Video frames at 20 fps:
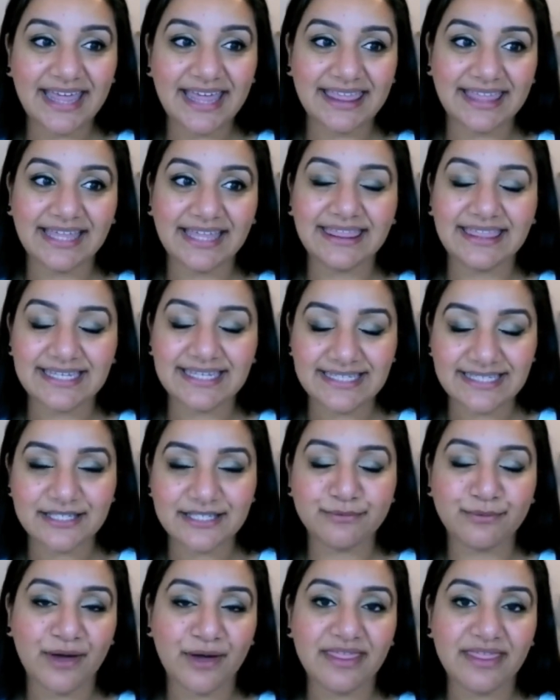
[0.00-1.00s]
I think this
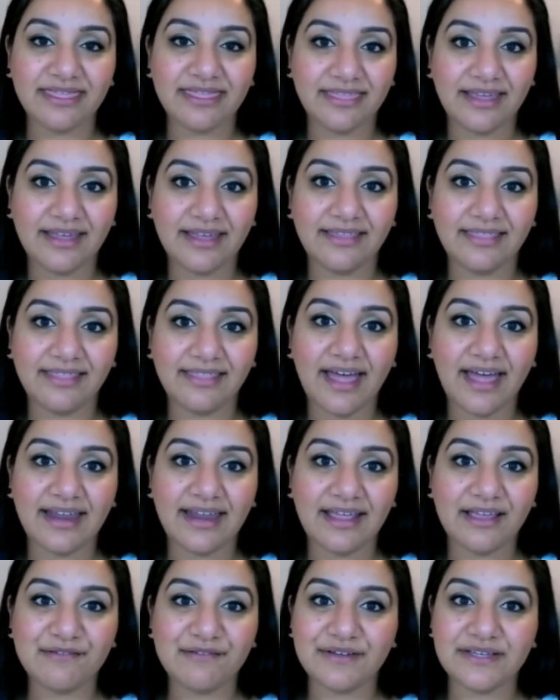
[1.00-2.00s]
is one thing
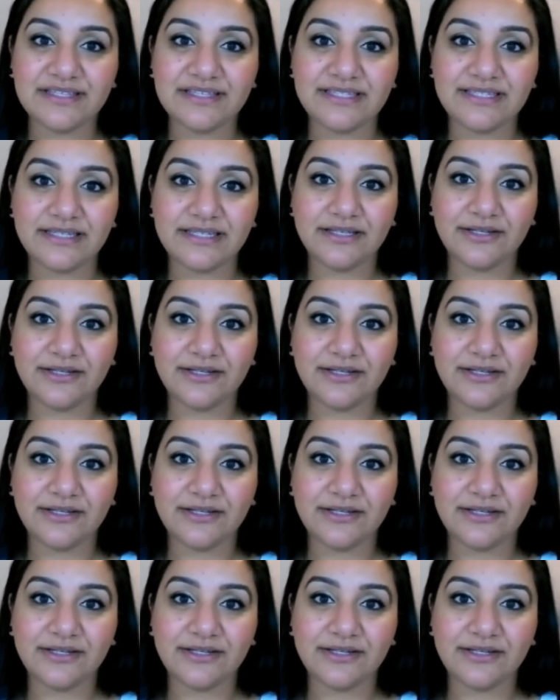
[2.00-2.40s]
that if it's